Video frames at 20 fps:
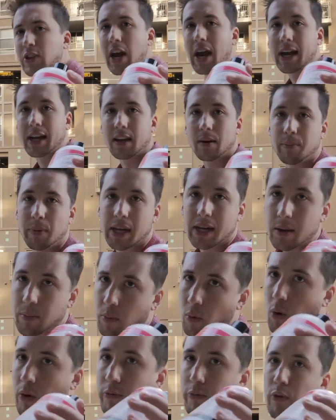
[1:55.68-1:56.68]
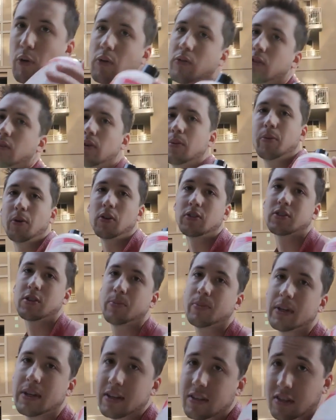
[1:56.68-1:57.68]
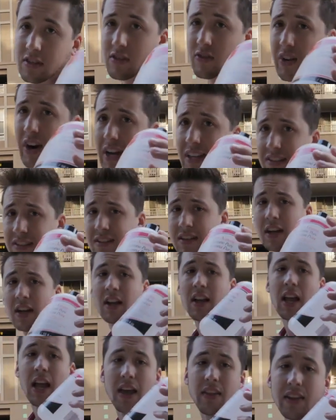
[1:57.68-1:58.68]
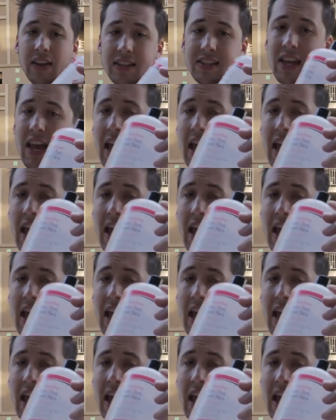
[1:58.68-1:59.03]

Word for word: jacket, make it more vulnerable to be distressed, and that's